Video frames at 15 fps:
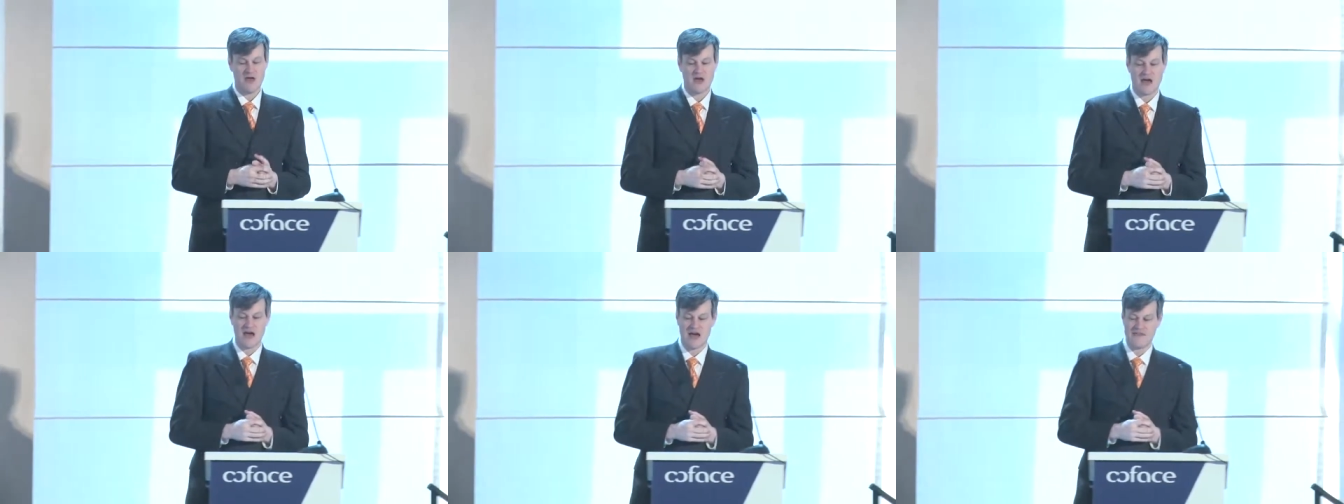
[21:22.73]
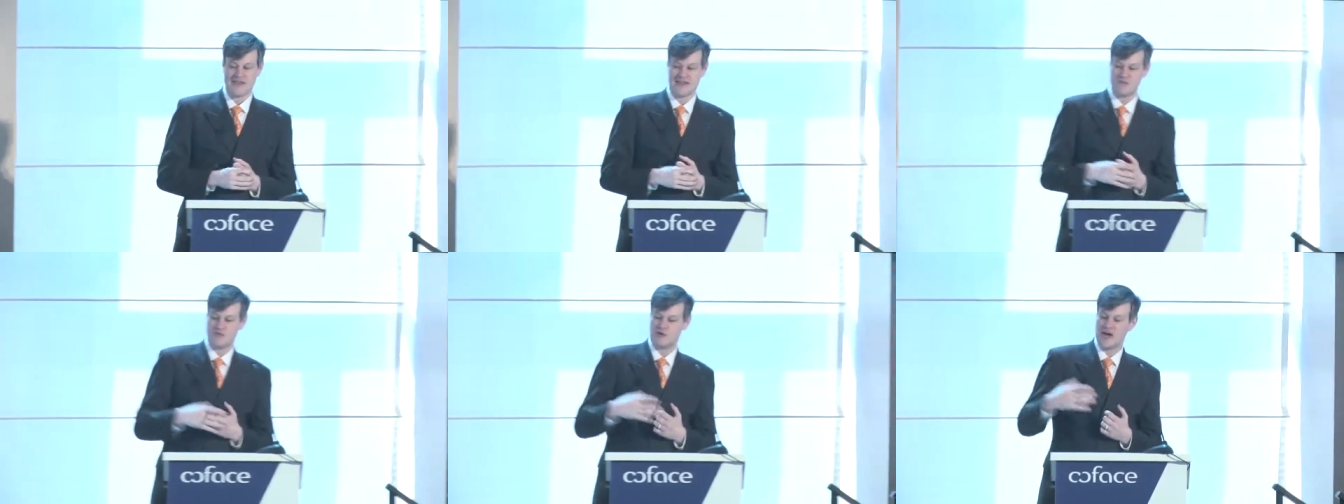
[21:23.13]
uh,
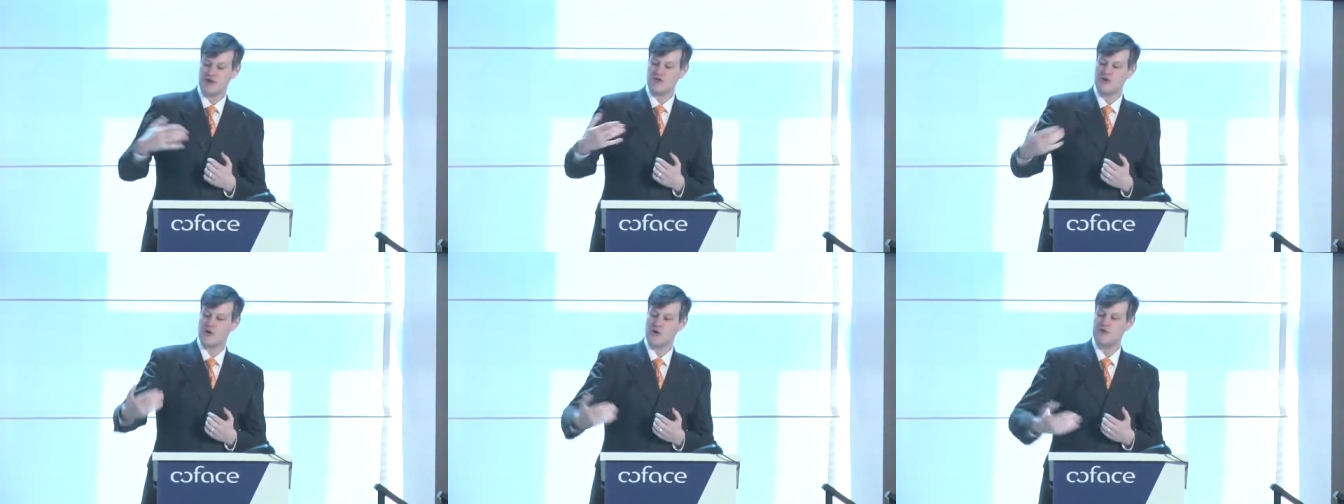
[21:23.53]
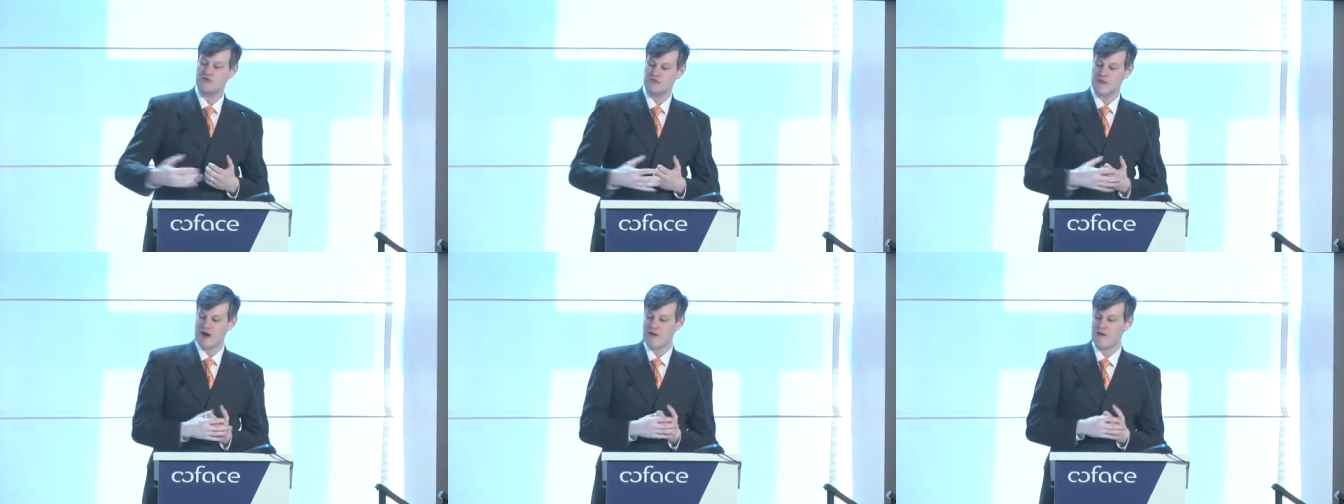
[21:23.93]
that I'm trying to go
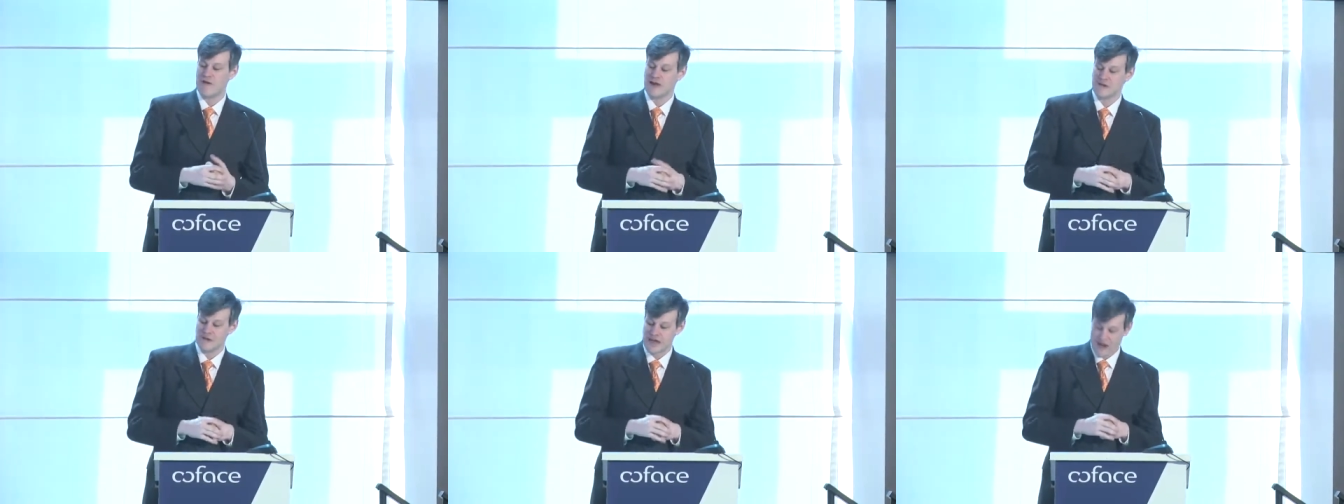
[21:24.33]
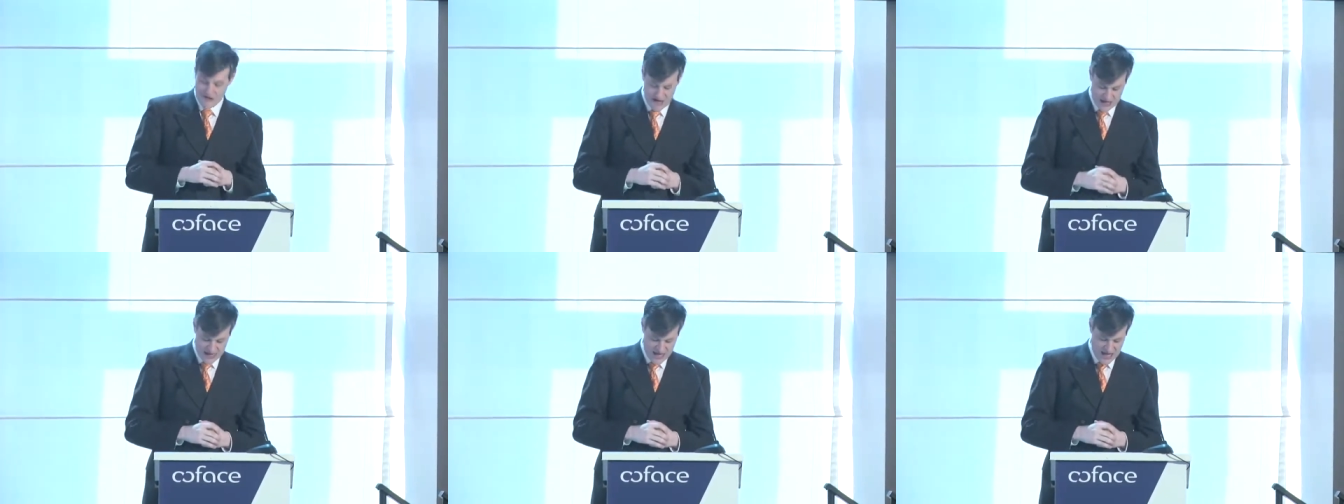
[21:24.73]
into greater
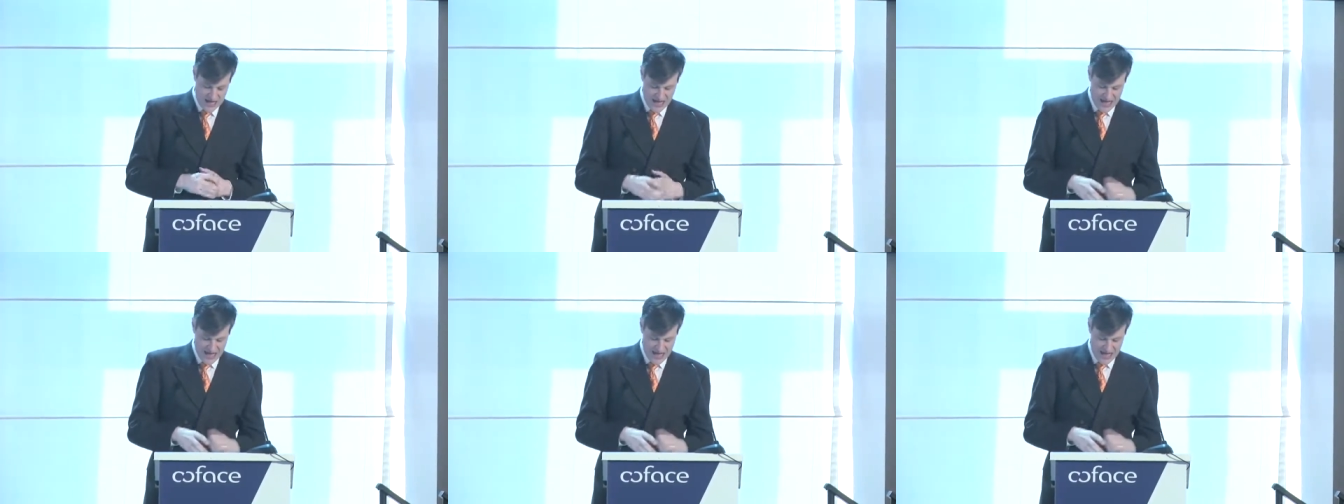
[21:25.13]
granularity,